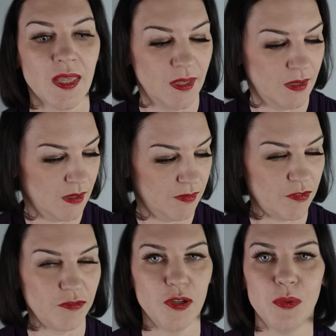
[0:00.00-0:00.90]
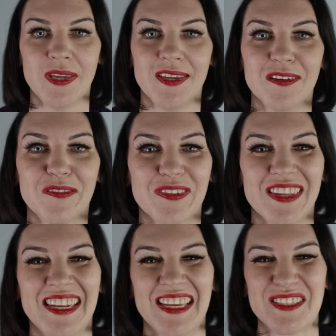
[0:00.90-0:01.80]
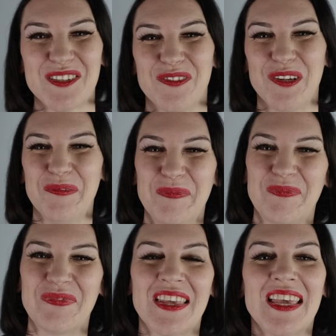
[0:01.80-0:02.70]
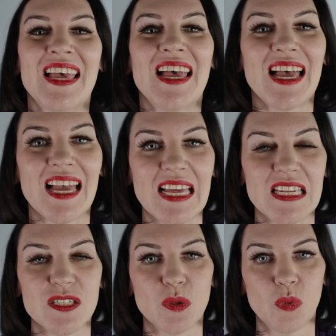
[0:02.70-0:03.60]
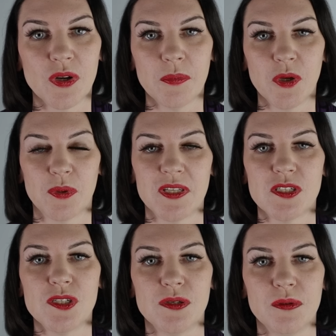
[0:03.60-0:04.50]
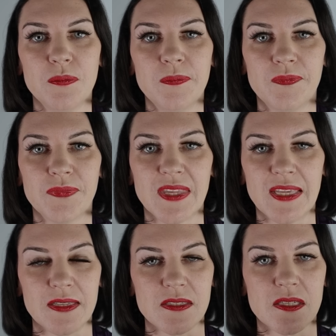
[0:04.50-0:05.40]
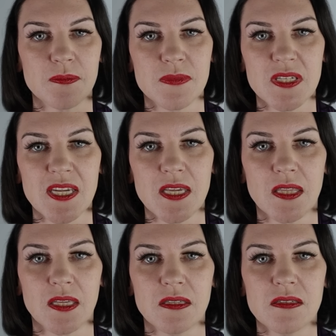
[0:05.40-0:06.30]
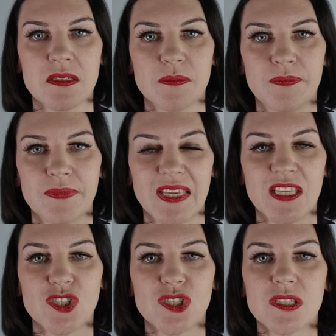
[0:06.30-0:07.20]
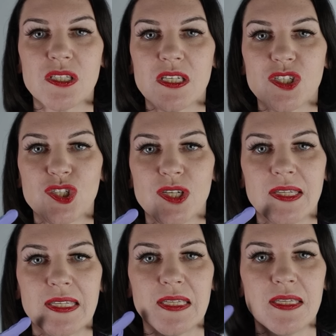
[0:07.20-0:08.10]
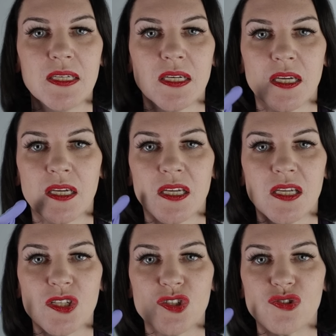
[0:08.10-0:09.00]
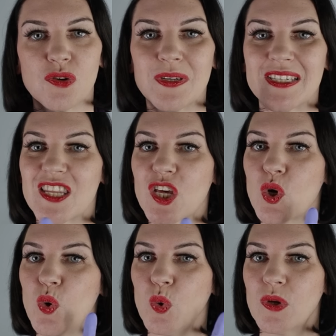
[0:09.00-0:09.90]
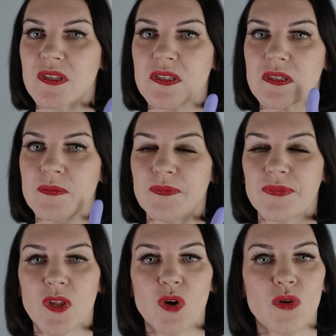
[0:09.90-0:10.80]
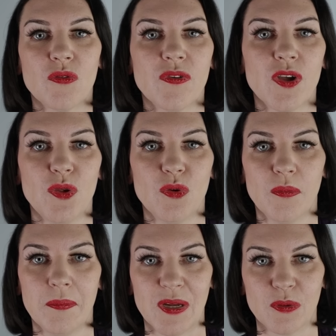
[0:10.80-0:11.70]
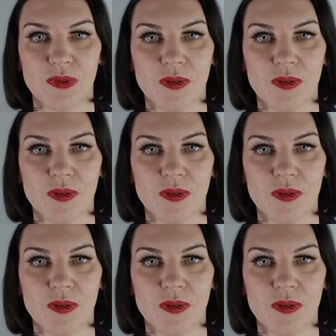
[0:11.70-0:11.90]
I have a few here for the next few. And what I'm going to do is take this and just gently stroke it in the corners of your mouth.